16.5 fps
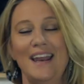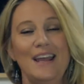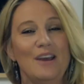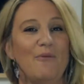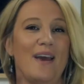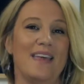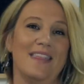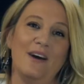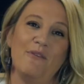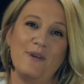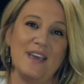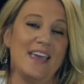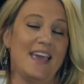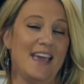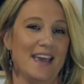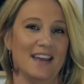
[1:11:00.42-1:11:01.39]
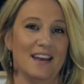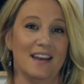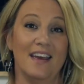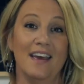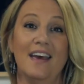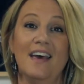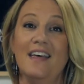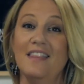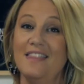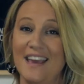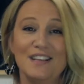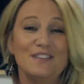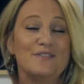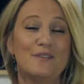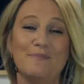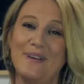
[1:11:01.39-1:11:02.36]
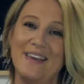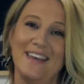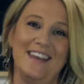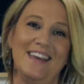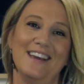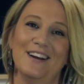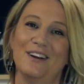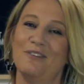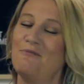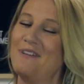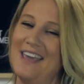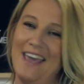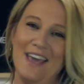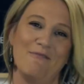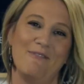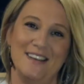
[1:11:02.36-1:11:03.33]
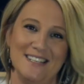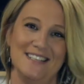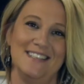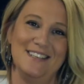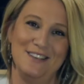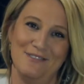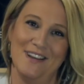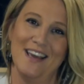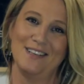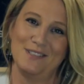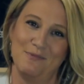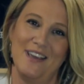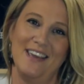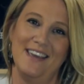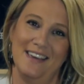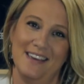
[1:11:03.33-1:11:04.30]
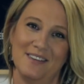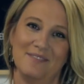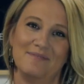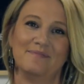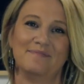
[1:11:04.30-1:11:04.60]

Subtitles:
any way that we can. Thanks for being here. We can't wait to see you next week.